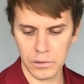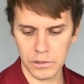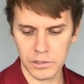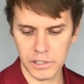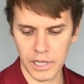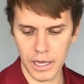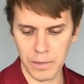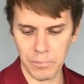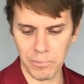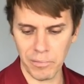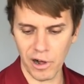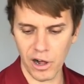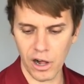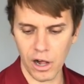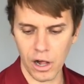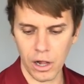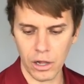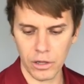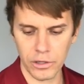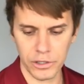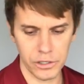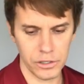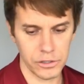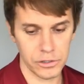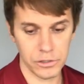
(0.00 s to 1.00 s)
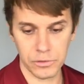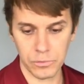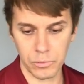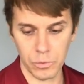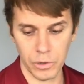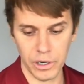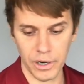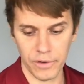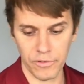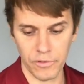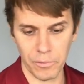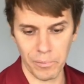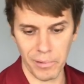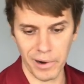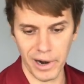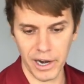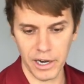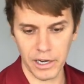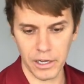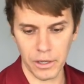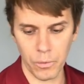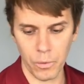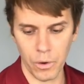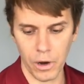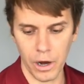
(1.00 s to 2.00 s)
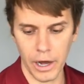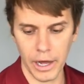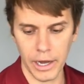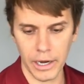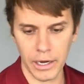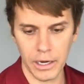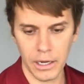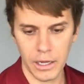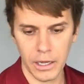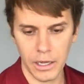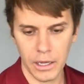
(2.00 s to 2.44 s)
type ball. Use whatever brand you want.